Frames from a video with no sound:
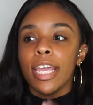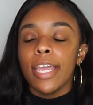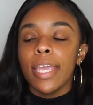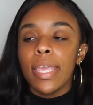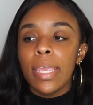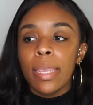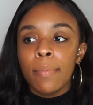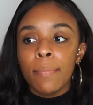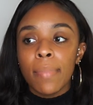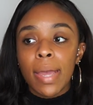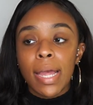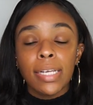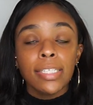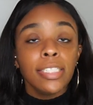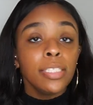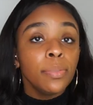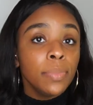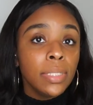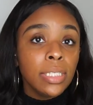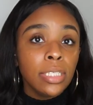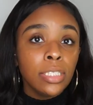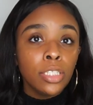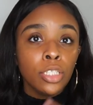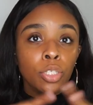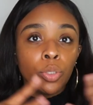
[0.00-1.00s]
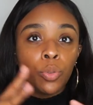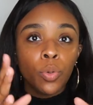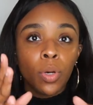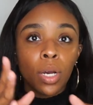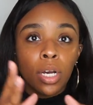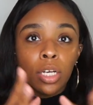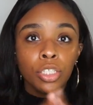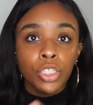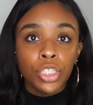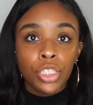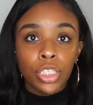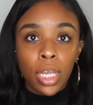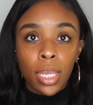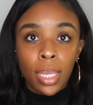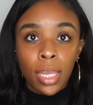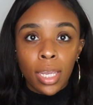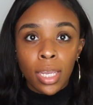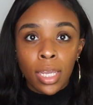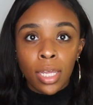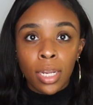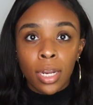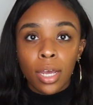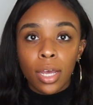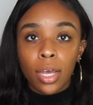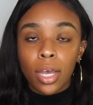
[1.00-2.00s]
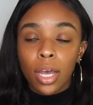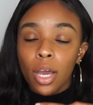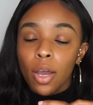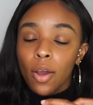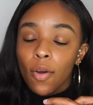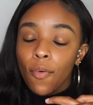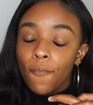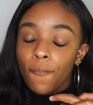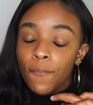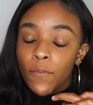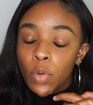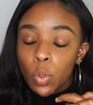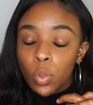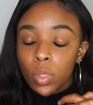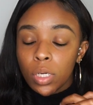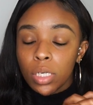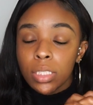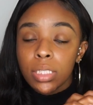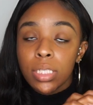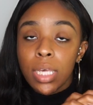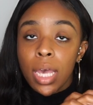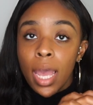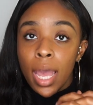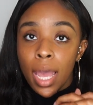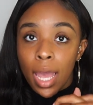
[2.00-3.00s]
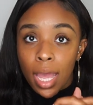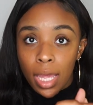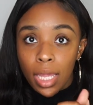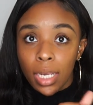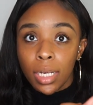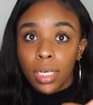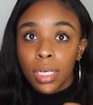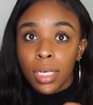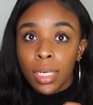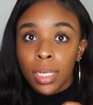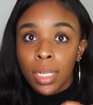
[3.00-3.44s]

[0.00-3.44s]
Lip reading: he matched me to a shade 410.